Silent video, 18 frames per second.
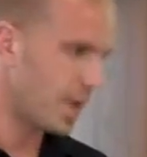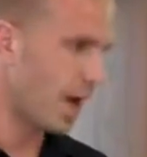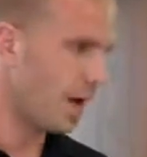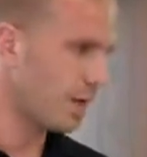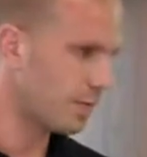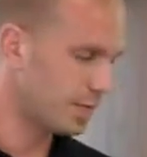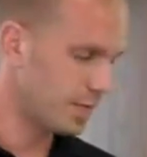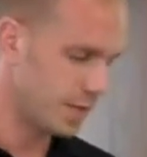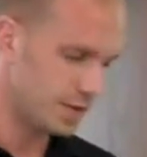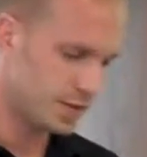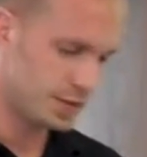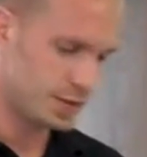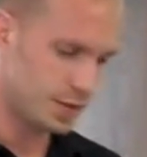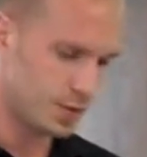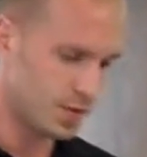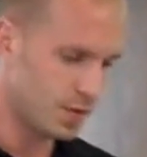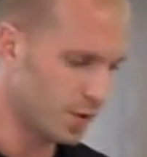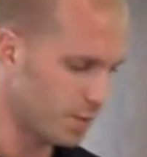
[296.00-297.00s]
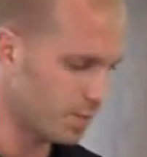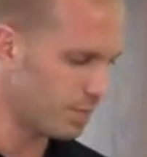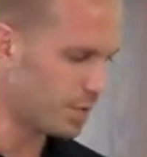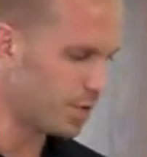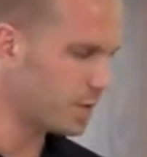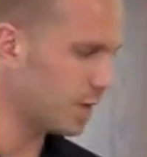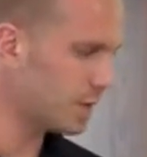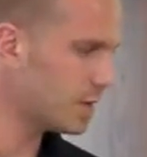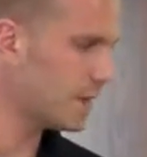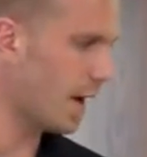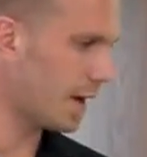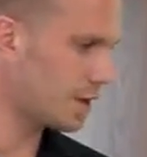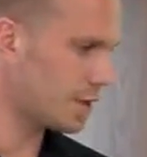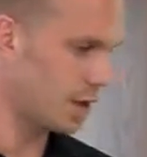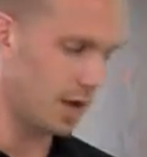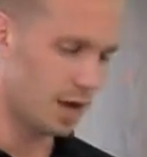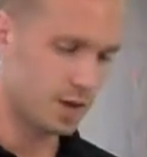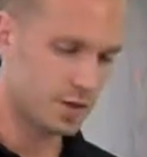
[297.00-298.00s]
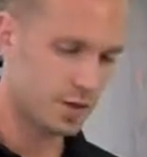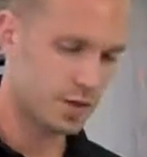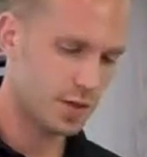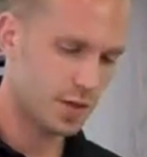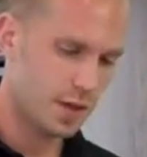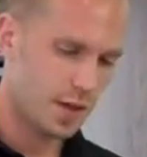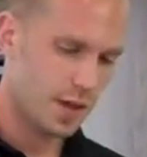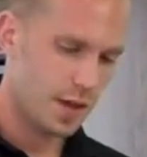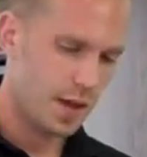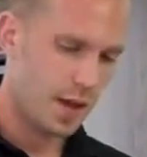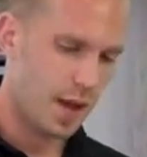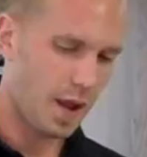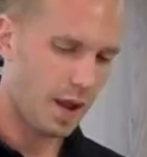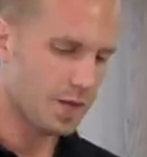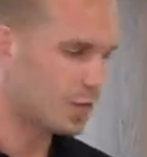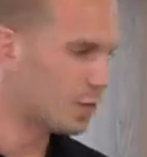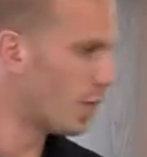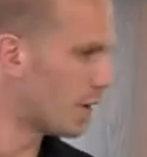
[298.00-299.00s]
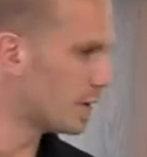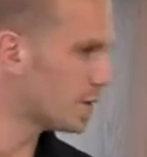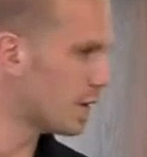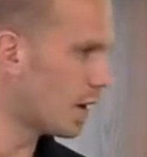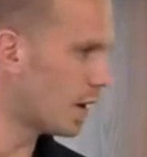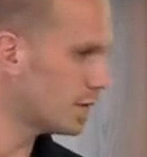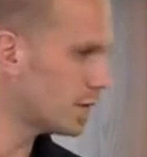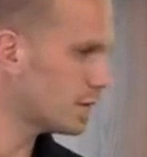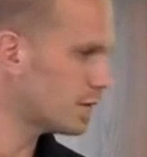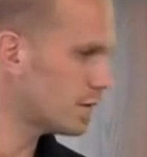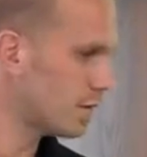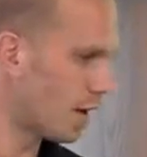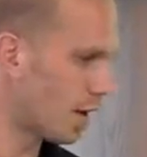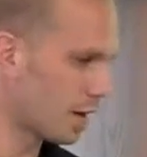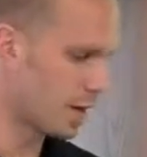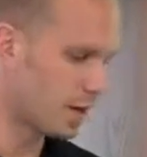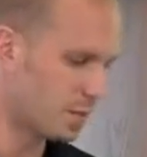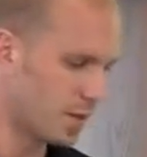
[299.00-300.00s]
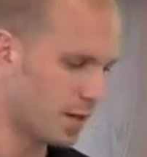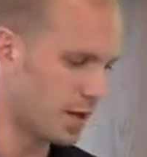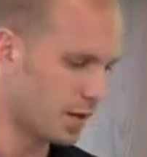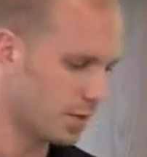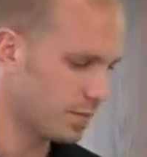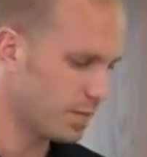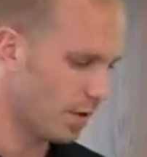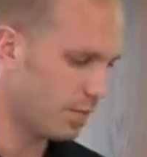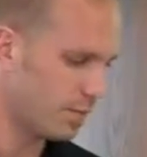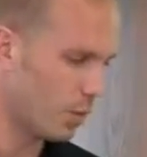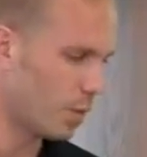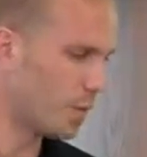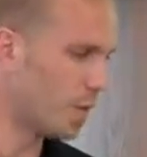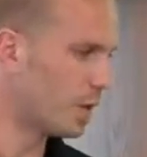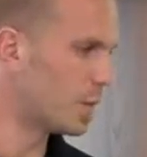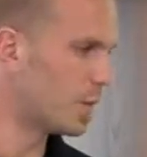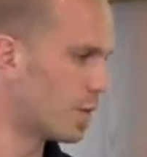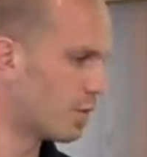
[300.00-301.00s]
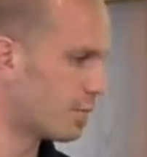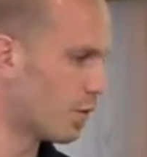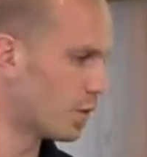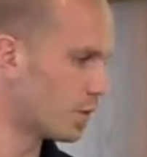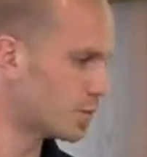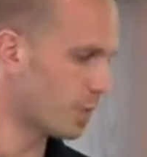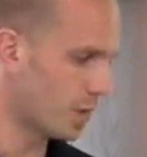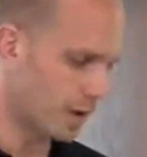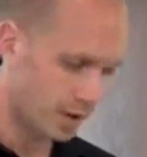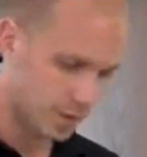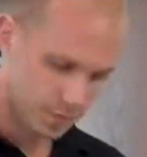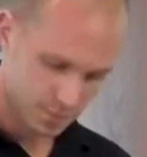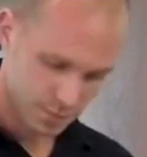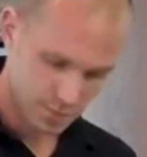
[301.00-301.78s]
Yeah, these two, the Exact Change and the Renaissance are going to be a 4mm 4-spring.